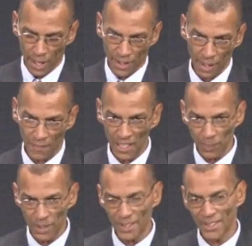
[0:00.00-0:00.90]
The
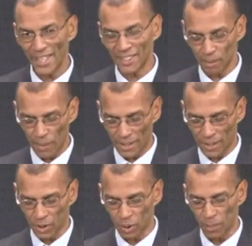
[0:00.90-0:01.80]
investment is
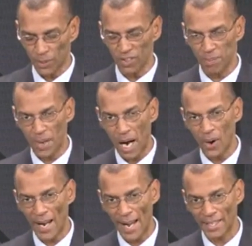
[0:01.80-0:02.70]
estimated to improve
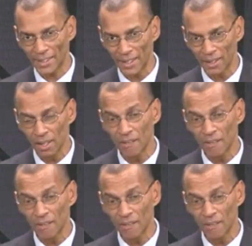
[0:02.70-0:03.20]
power access